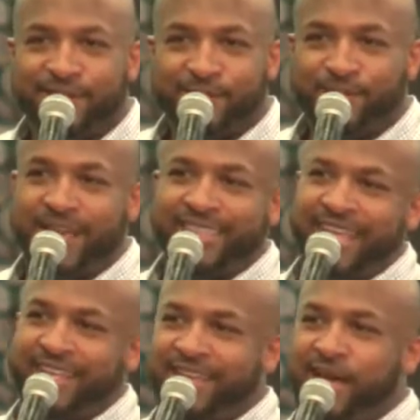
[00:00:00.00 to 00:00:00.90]
Who they
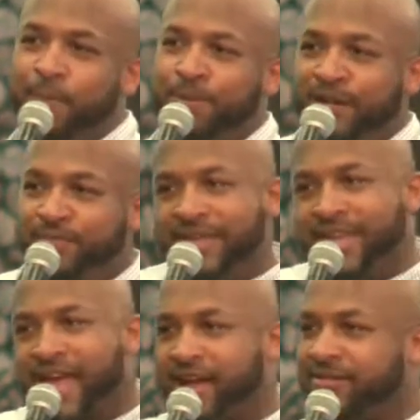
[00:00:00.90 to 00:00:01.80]
think they all put
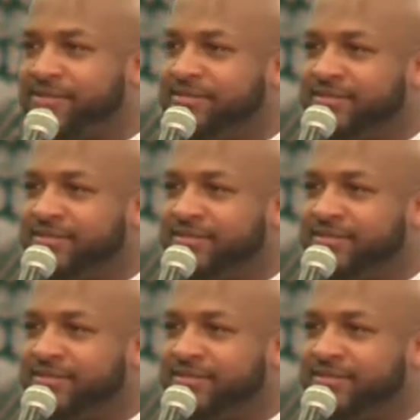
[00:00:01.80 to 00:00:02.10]
me out?